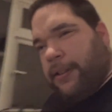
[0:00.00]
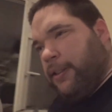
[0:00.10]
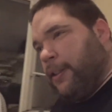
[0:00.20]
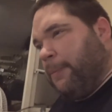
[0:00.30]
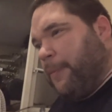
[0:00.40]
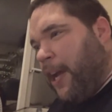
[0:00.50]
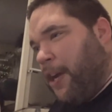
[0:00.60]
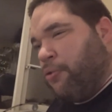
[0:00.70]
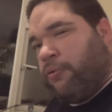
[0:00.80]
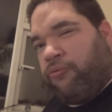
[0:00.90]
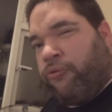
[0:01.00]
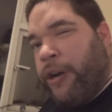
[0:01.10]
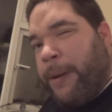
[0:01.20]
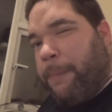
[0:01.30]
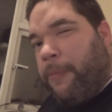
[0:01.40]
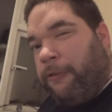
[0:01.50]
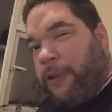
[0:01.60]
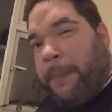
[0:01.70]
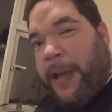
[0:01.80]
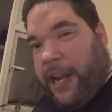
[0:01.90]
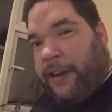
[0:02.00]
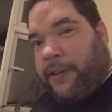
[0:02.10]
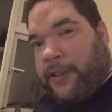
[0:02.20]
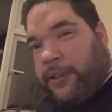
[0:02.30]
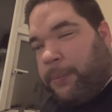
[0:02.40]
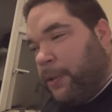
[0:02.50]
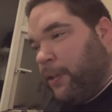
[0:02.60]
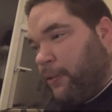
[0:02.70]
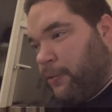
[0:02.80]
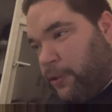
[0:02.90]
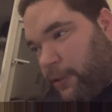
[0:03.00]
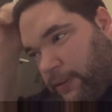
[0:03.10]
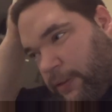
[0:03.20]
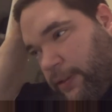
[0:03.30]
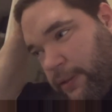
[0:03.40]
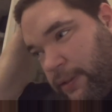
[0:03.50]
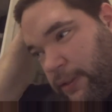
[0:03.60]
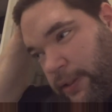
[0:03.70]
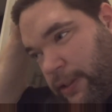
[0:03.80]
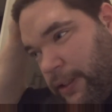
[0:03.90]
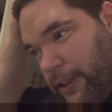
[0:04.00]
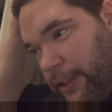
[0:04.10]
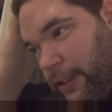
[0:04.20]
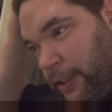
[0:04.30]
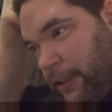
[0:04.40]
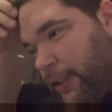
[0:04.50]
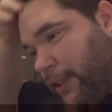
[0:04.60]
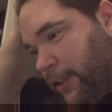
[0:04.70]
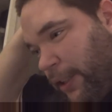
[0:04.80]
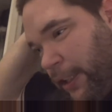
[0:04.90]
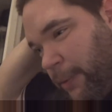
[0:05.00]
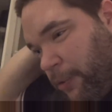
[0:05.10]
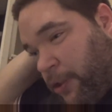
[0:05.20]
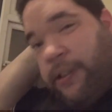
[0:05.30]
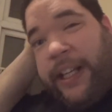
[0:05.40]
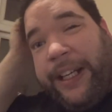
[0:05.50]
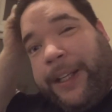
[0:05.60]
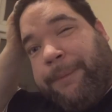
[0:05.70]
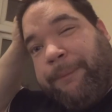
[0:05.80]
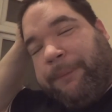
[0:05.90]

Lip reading: actual repair, I suppose, and that's the crank.